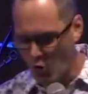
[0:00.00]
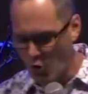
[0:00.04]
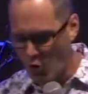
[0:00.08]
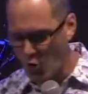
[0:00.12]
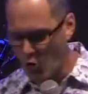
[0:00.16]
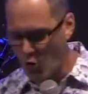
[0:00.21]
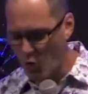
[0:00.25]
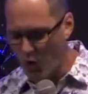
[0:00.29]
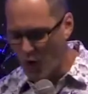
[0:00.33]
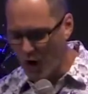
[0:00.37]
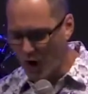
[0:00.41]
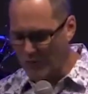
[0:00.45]

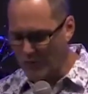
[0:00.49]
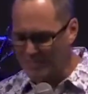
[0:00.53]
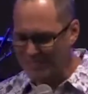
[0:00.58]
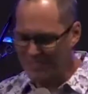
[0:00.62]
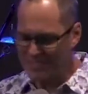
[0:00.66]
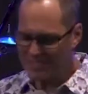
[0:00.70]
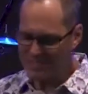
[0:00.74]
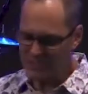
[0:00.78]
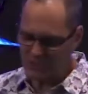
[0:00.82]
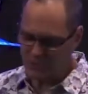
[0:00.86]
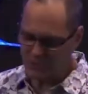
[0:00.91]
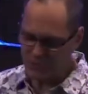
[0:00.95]
what was he
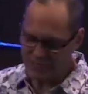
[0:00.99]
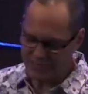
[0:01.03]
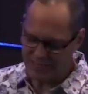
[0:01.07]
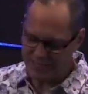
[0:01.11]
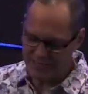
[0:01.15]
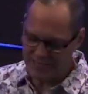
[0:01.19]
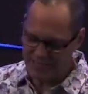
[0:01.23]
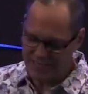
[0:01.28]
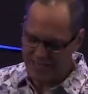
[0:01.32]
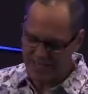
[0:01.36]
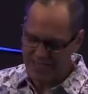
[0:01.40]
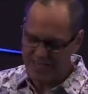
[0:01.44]
doing?
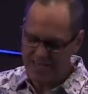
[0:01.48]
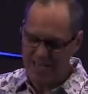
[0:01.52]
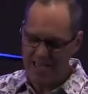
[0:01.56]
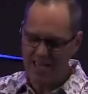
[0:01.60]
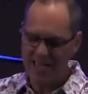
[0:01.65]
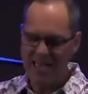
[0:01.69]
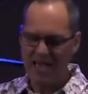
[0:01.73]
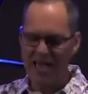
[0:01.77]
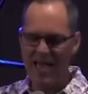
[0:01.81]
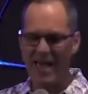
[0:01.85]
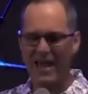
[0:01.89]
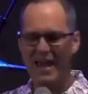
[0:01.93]
He
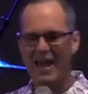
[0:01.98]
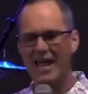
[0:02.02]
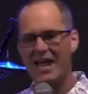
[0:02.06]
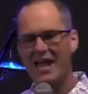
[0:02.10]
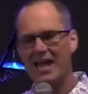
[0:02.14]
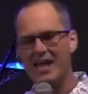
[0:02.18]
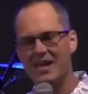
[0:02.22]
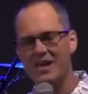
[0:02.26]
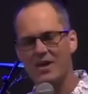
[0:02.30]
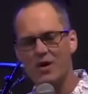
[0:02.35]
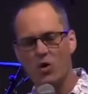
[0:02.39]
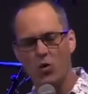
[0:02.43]
had
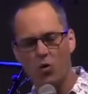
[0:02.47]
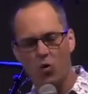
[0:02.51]
a